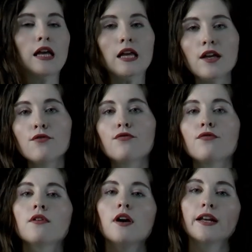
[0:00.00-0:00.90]
If
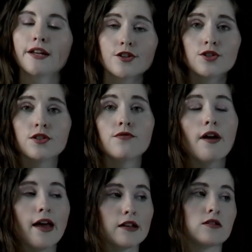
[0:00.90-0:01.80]
an adjective
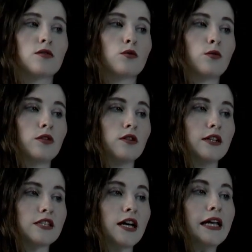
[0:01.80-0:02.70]
ends with the
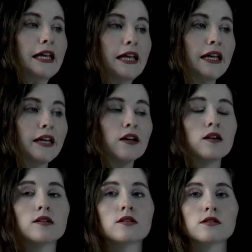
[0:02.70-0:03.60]
letter E,
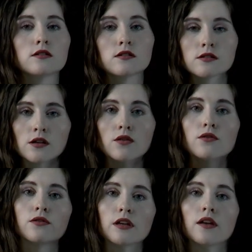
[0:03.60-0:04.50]
so
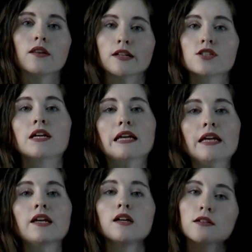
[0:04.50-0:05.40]
the letter
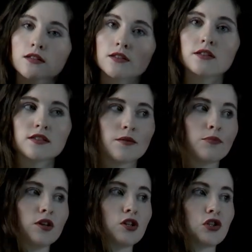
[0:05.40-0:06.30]
E
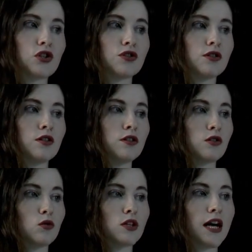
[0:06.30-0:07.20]
disappears.
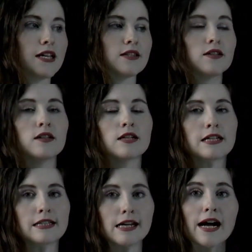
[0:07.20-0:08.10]
So nice,
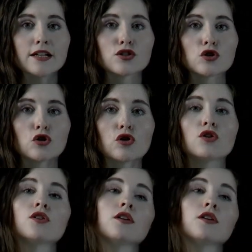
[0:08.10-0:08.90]
nicer.